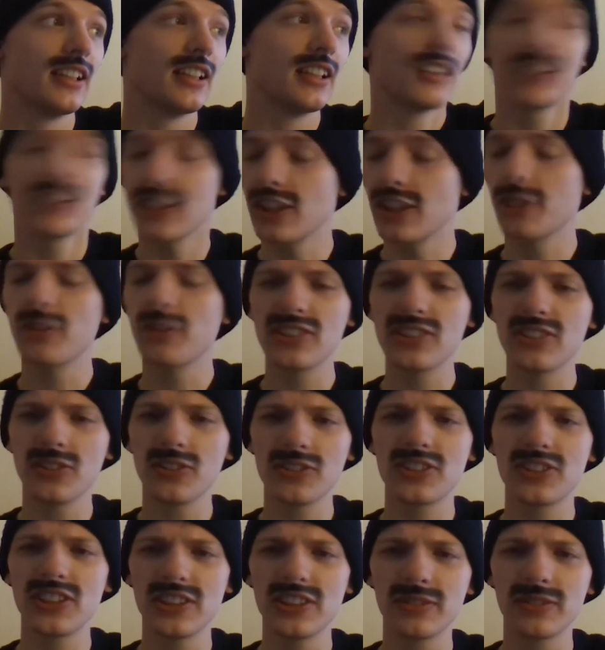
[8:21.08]
you know us
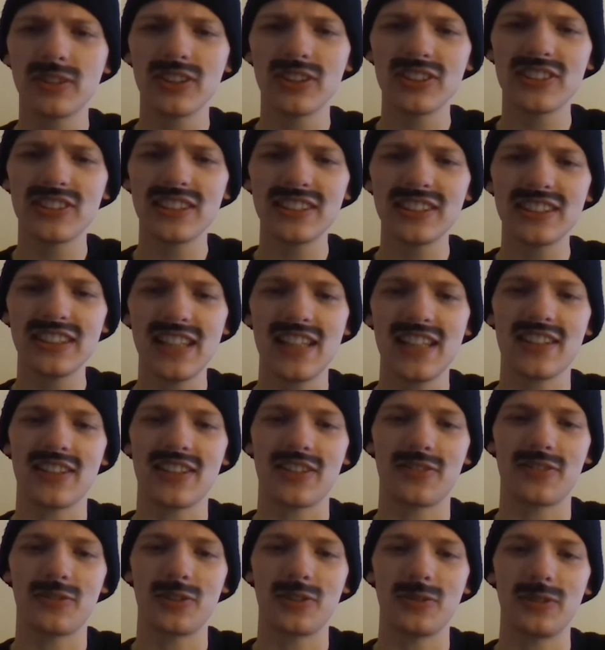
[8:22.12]
stunties have got to stick together
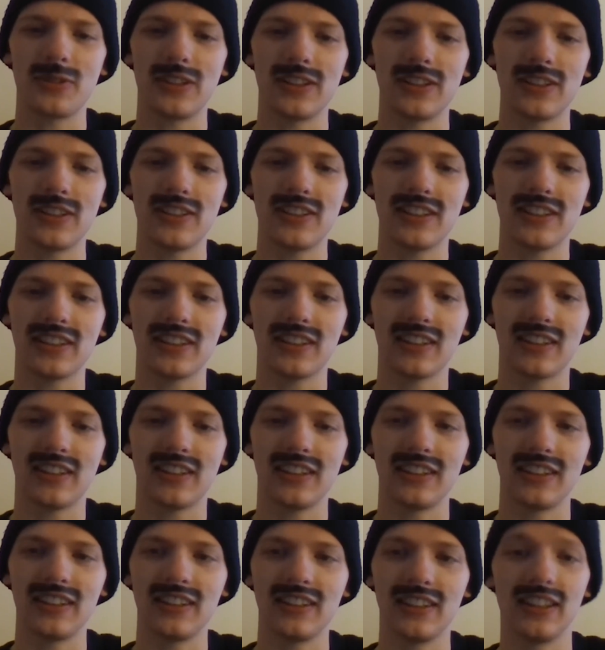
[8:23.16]
through uh, thick and
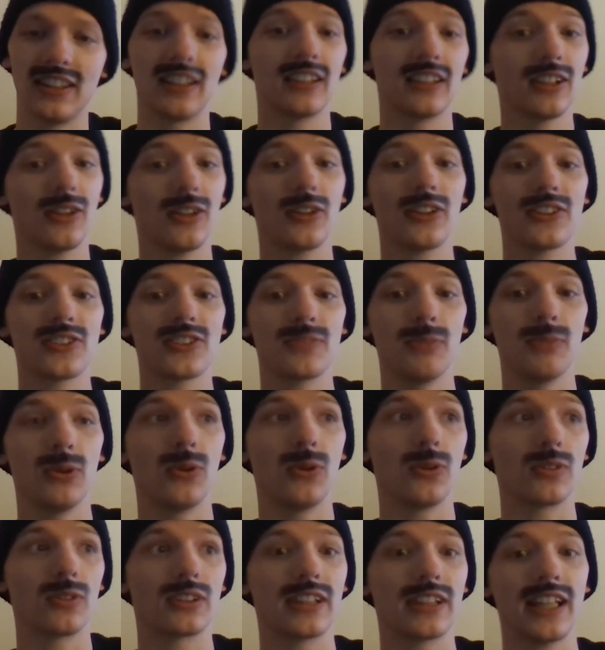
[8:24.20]
thin, uh, long and
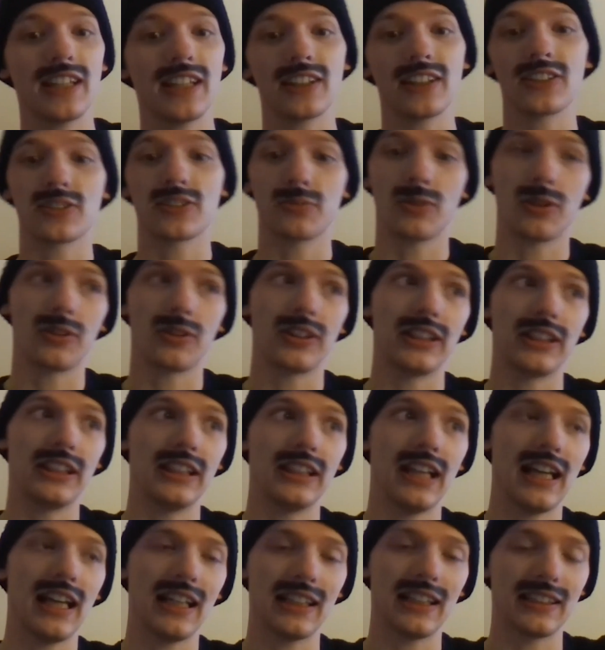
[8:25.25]
small, chaos
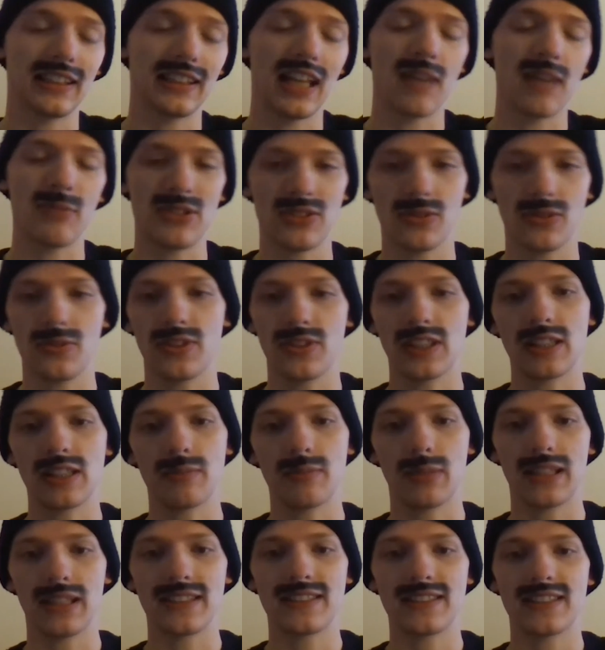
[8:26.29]
warrior, and Amazonian
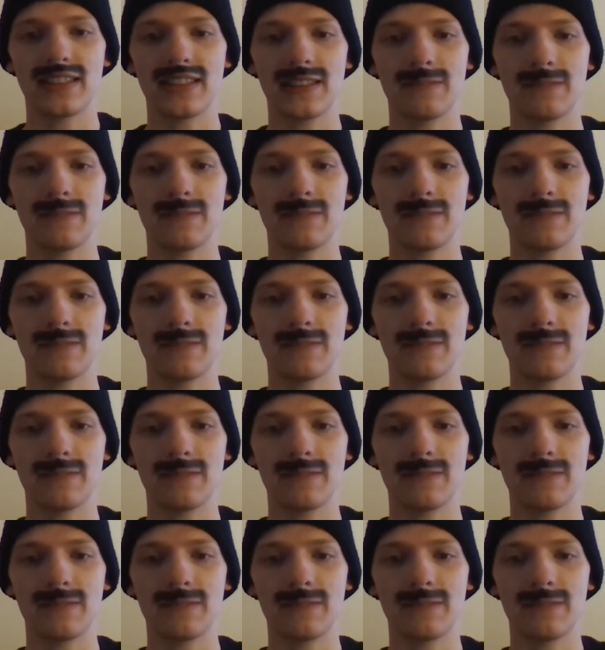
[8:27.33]
blitzer